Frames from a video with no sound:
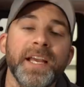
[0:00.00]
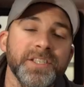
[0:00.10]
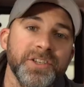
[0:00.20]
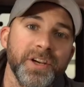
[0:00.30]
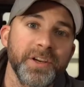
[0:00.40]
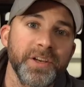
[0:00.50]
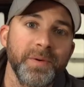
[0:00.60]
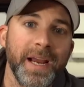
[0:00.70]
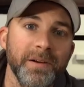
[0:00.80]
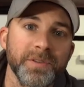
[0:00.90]
is to show you
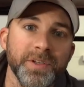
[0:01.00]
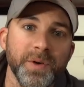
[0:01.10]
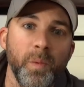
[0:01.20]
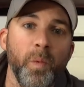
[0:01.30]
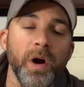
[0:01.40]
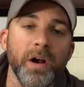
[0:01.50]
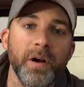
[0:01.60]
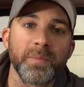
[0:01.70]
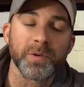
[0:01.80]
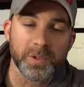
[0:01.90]
how to wire
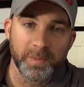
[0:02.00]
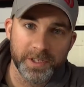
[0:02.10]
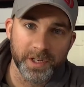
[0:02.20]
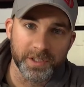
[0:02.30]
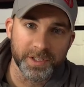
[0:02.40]
up your split charge